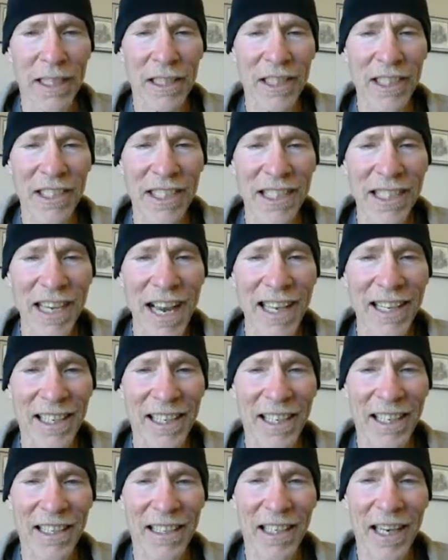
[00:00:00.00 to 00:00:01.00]

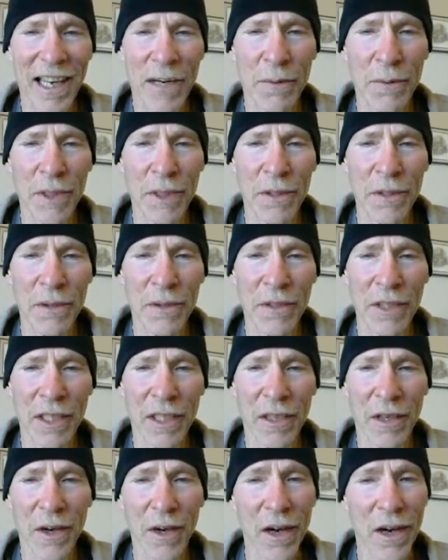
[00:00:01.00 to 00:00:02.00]
silent on reducing
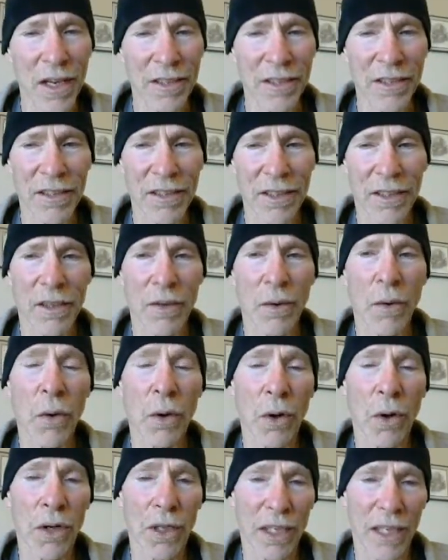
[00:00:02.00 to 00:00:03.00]
costs
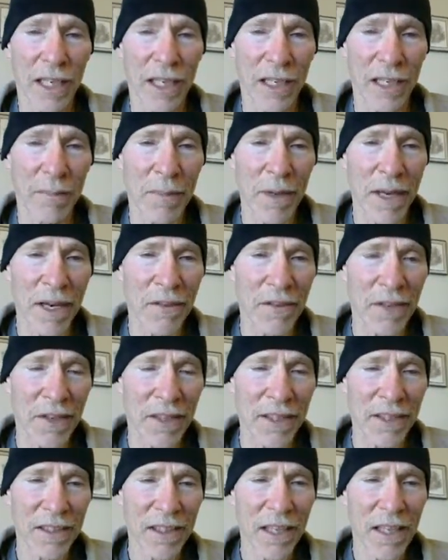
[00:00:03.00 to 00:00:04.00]
or cutting
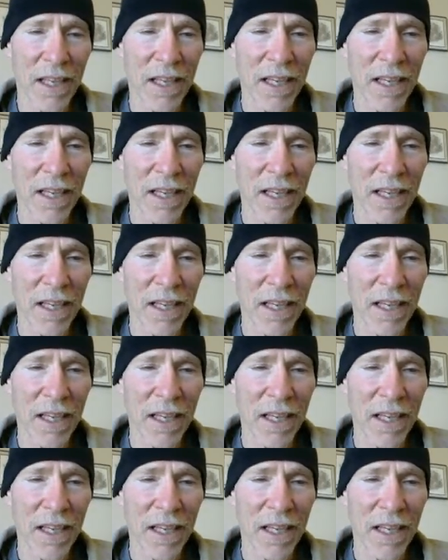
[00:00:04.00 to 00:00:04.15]
benefits,